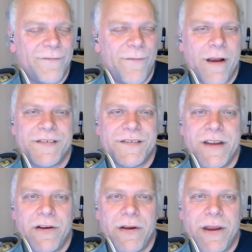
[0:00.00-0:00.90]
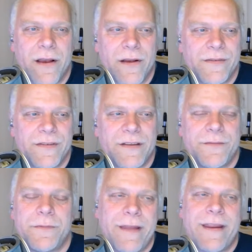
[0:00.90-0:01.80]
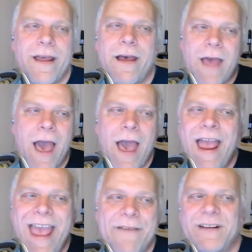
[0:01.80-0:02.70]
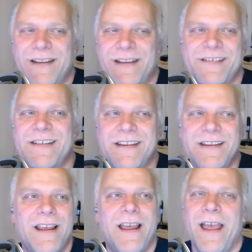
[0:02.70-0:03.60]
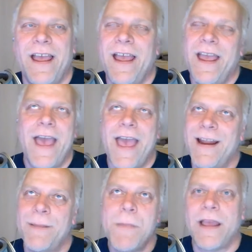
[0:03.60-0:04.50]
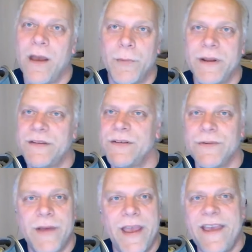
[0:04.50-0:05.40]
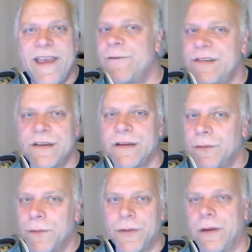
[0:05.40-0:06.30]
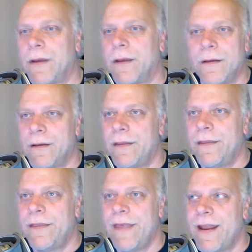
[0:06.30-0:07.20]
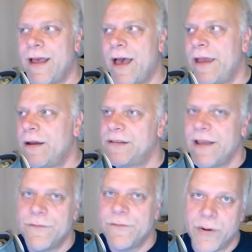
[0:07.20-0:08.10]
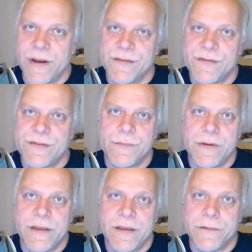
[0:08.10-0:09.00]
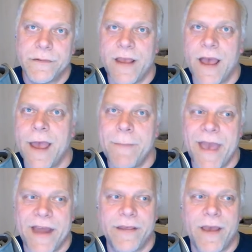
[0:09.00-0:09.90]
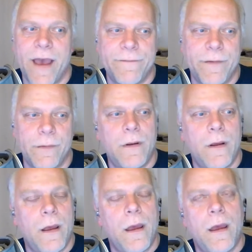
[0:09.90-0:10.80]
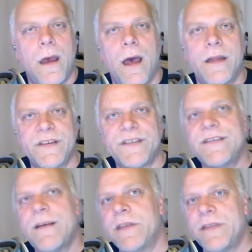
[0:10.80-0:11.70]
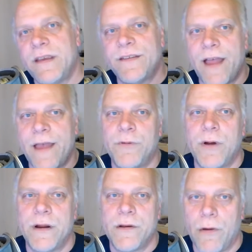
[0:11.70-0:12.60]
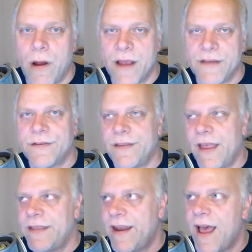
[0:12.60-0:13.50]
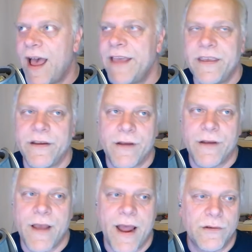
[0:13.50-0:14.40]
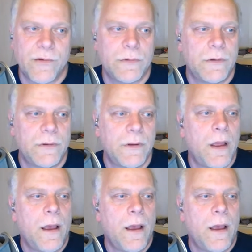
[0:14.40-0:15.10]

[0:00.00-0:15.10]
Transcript: as far as Siri goes, this now, now I, I haven't listed, and I'm not going to go into every single thing that iOS 11 brings to either the iPad or the iPhone. Uh, just some of the things that I've run across that that I think are kind of cool,